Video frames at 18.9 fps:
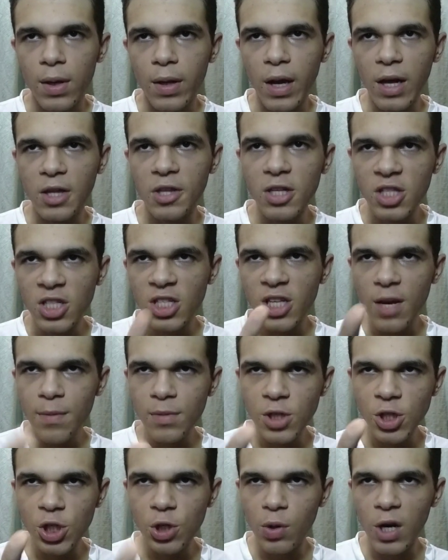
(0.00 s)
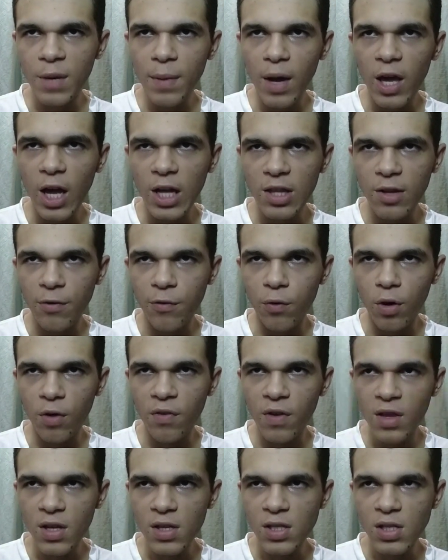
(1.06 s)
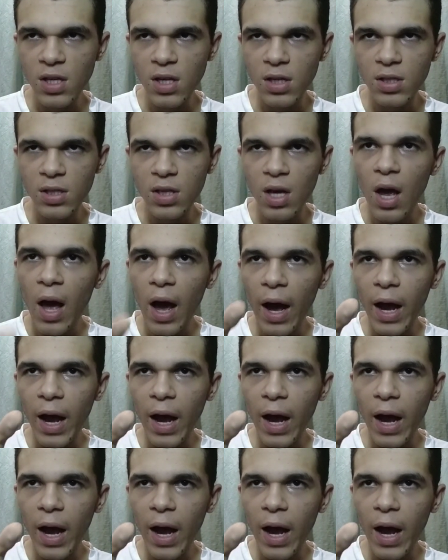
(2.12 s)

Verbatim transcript: Like the same stream, I got the 456.